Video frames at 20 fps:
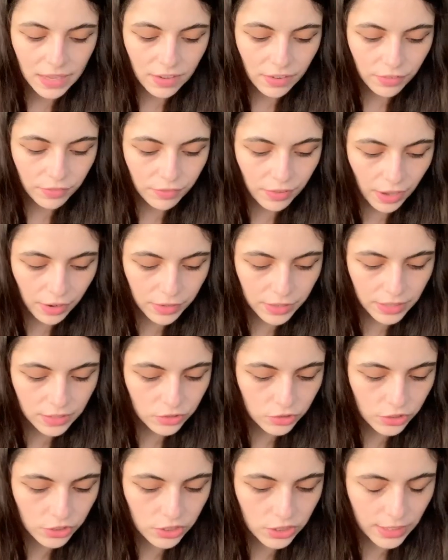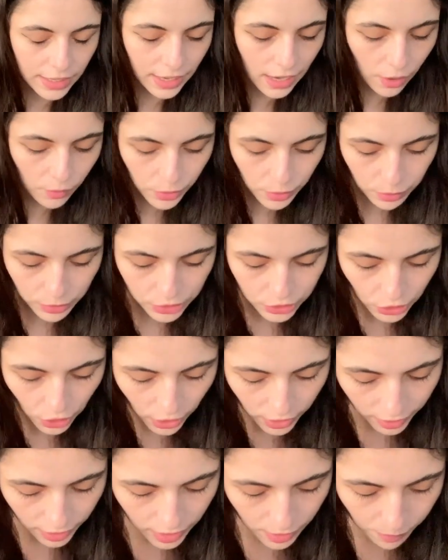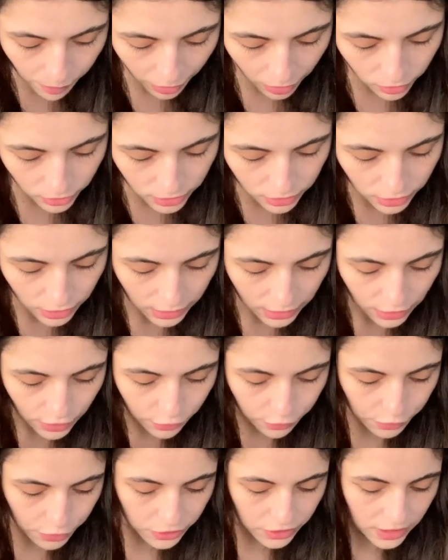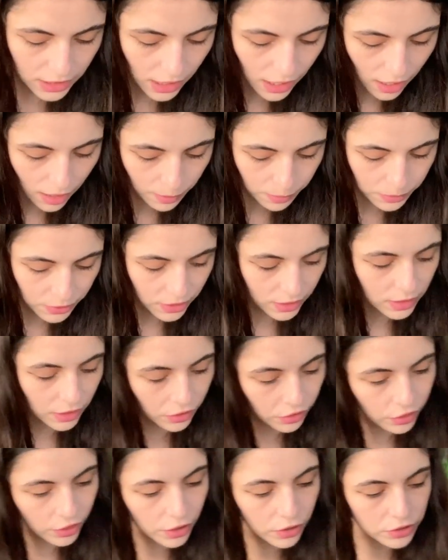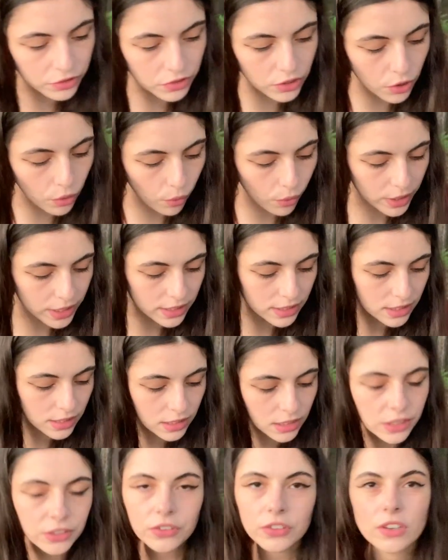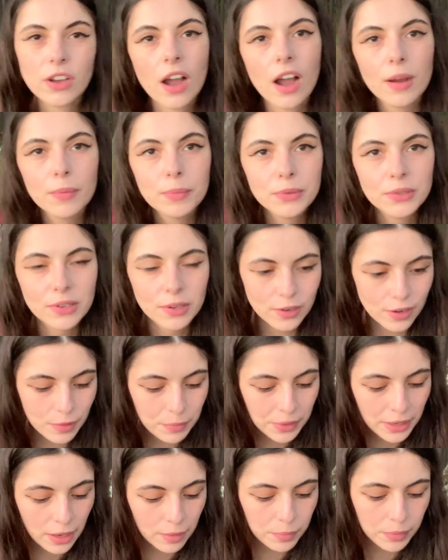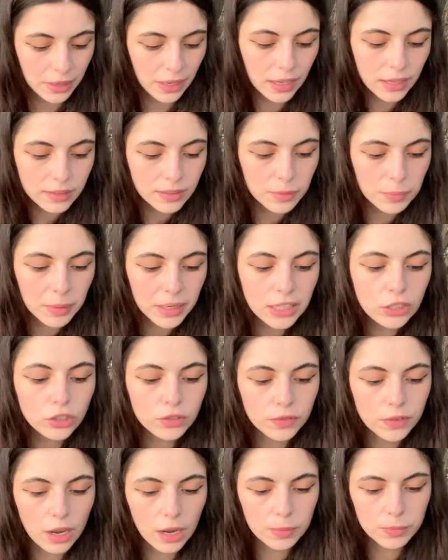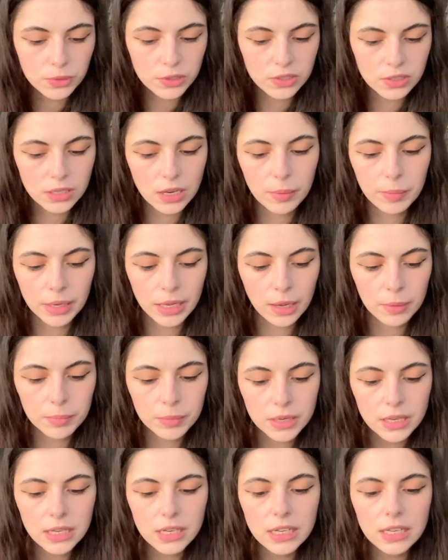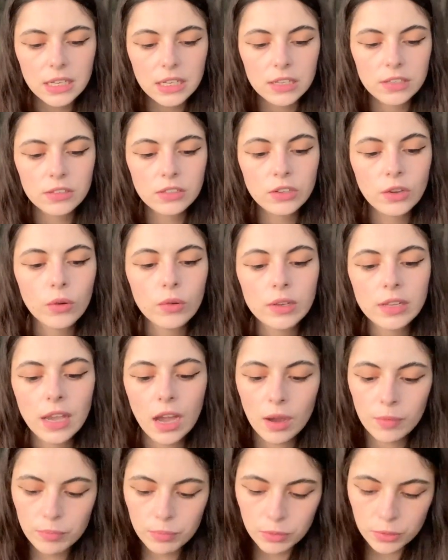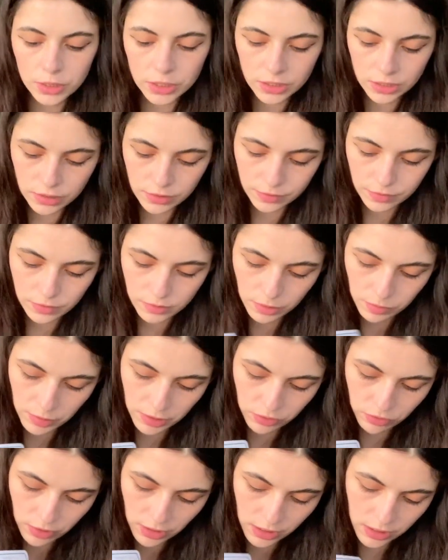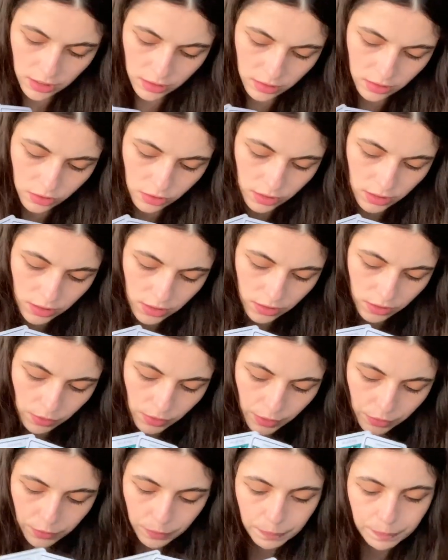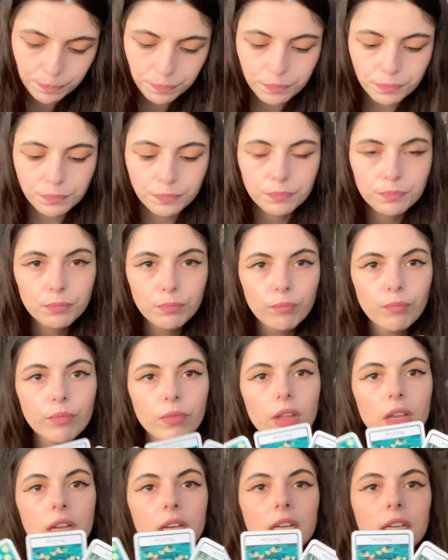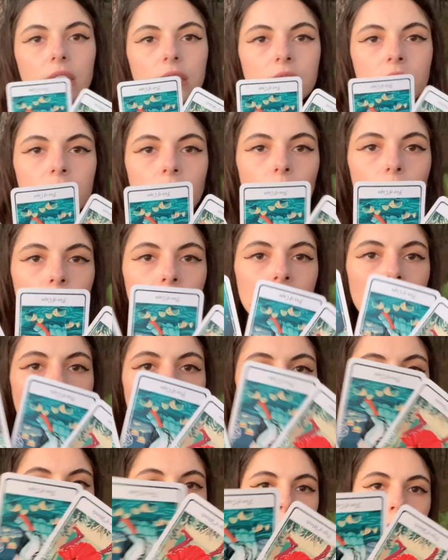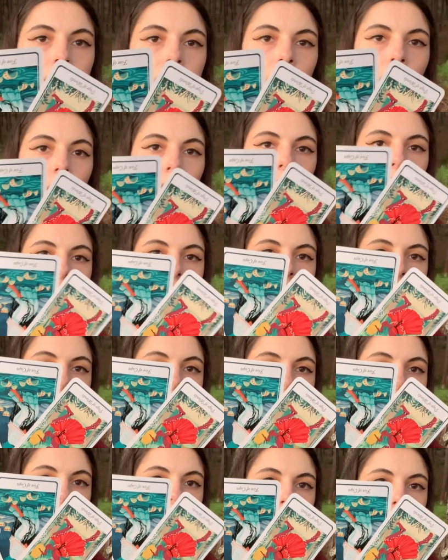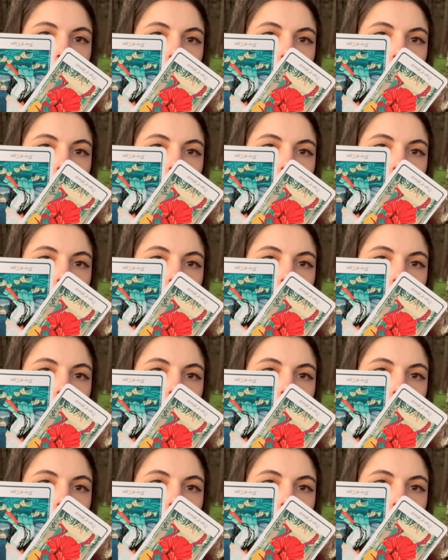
Very interesting. How we were talking about first the cups, and then there's the coins, and here the cups are coming up again. The Page of Cups is coming up as the only upward. Let me try to turn this around. As the only upward card there.